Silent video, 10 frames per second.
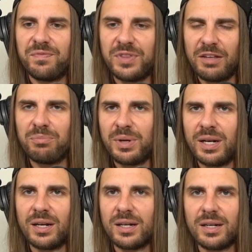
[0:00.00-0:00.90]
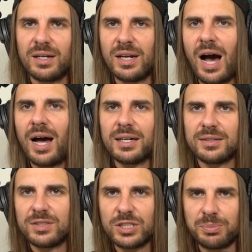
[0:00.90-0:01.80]
they've been not
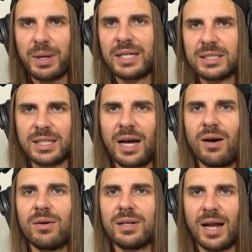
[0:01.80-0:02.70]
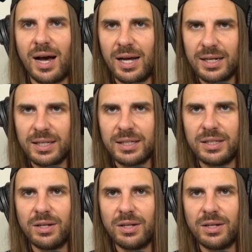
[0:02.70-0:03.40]
spaced out, not